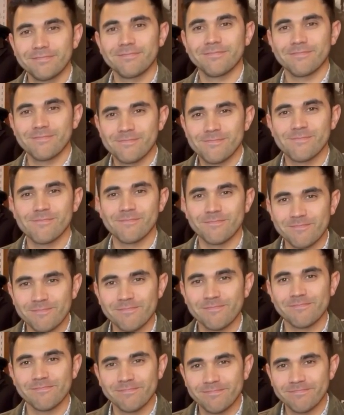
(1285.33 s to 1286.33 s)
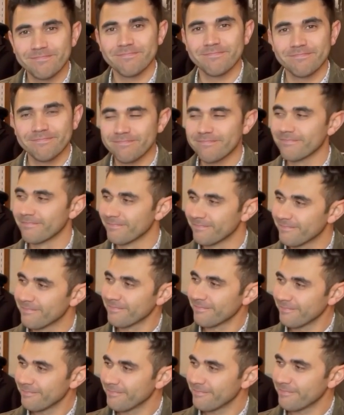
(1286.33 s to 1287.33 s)

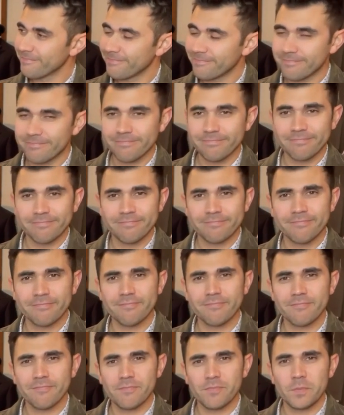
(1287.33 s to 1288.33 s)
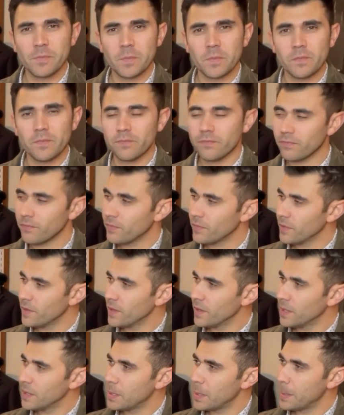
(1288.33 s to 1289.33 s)

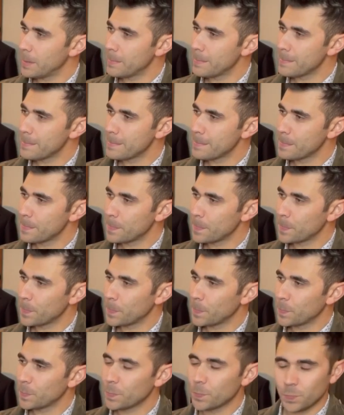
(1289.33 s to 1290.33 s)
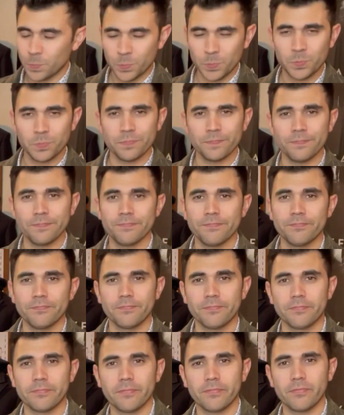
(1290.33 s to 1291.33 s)

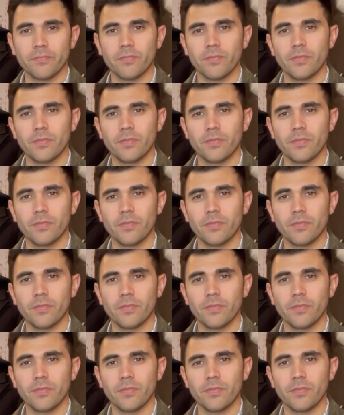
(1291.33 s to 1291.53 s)
No words are spoken by the person on screen.